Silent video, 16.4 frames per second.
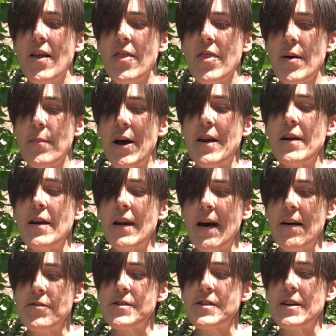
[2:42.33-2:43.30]
The man
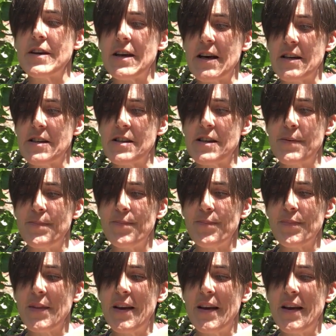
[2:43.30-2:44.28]
laughs a yes.
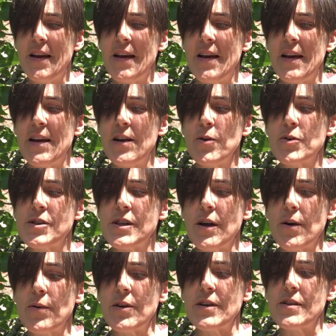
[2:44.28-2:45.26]
He looks
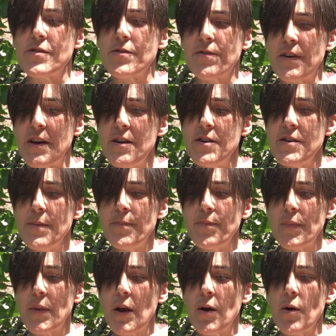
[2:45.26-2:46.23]
down at his feet,
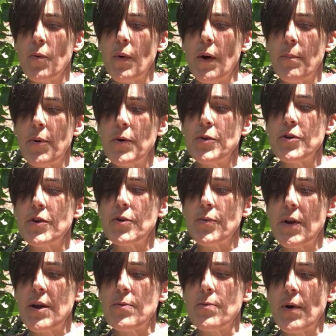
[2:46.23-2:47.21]
where both the
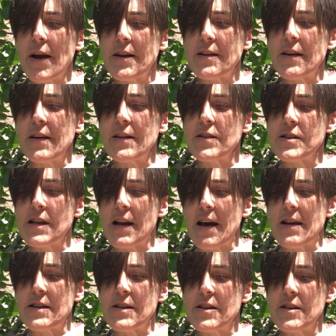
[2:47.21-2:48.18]
grey rectangles
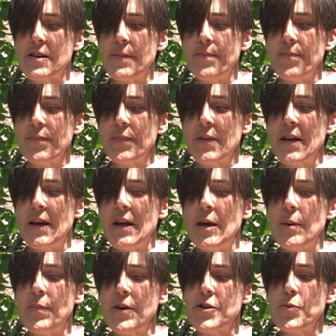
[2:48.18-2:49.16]
landed.
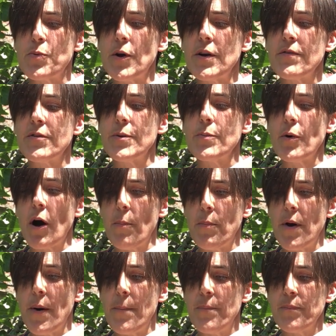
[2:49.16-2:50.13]
He picks one of them
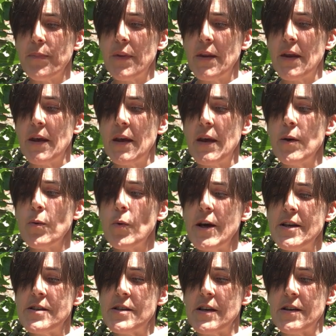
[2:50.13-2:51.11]
up. He
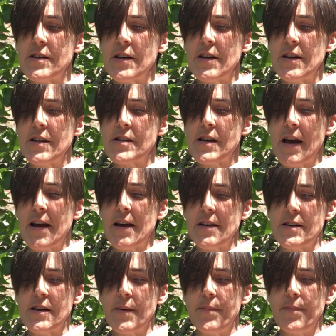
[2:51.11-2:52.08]
weighs it in his hand.